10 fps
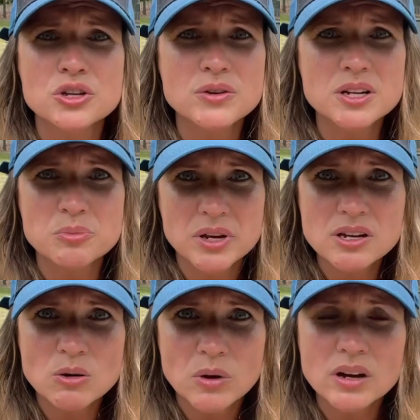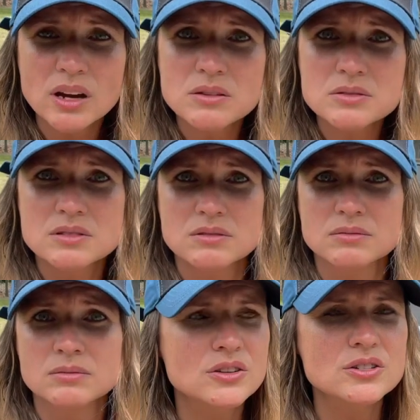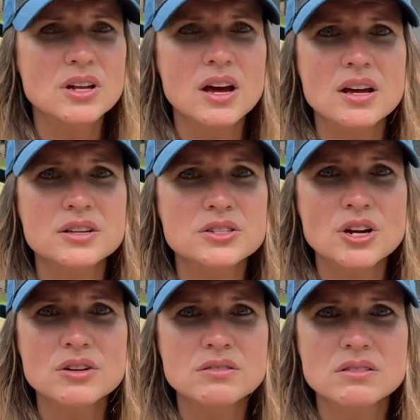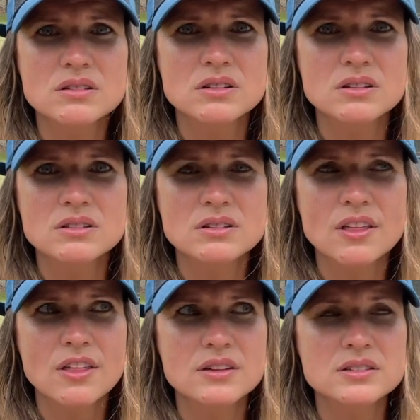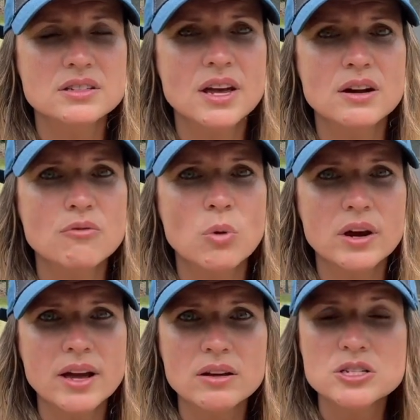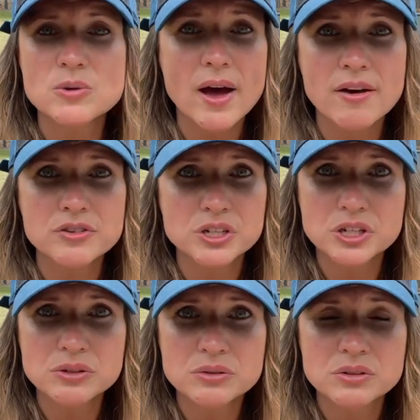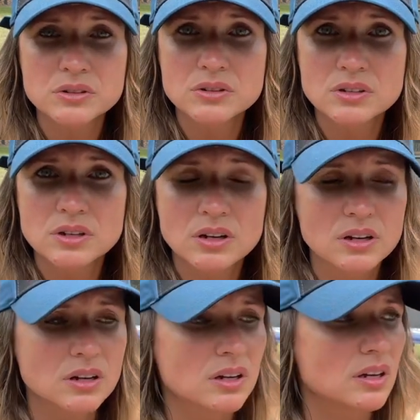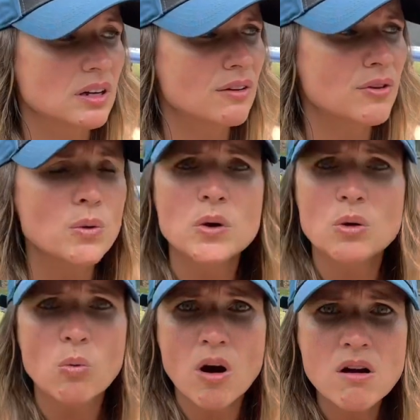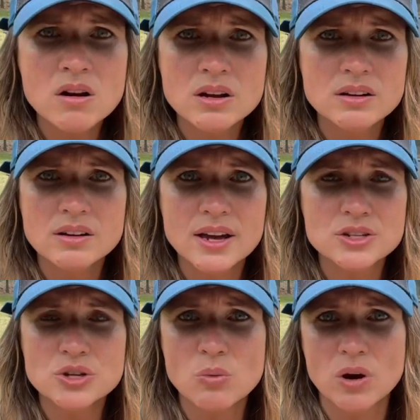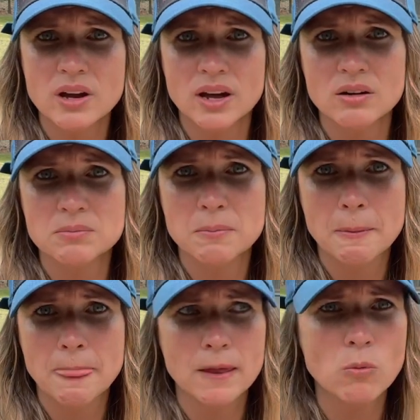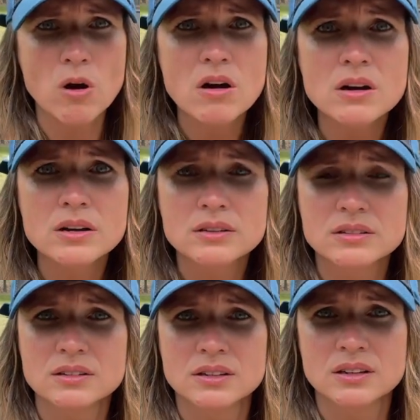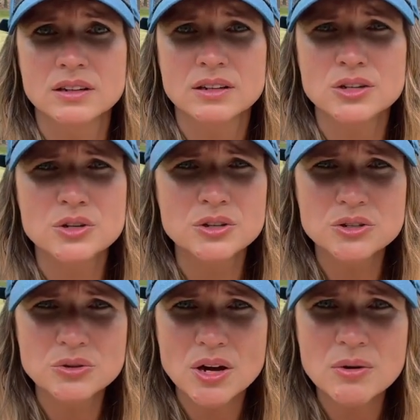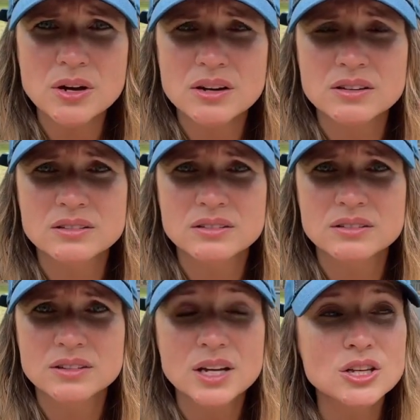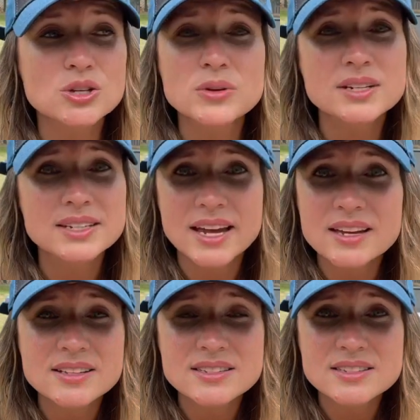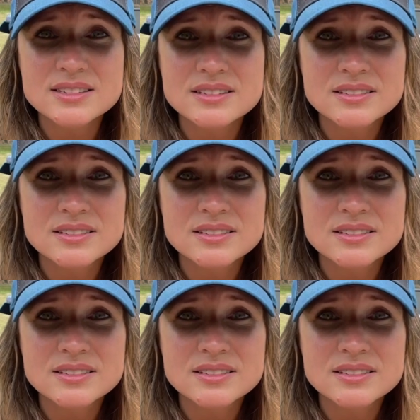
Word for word: you get to pick your workouts. There's not a certain set of workouts you have to do. If you want to walk as your workout, walk. You can do yoga. You can dance.